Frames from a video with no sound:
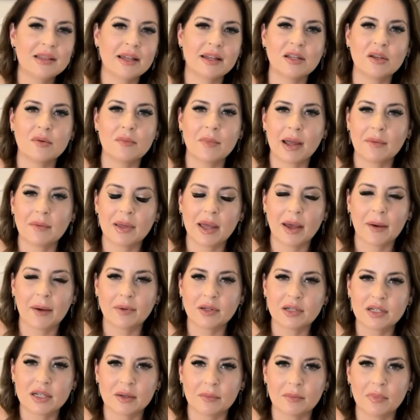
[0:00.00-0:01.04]
Then you might be
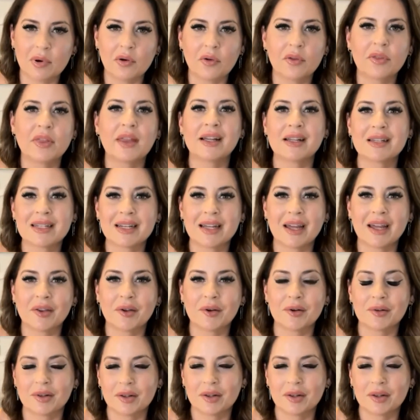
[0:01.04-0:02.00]
able to pull things together a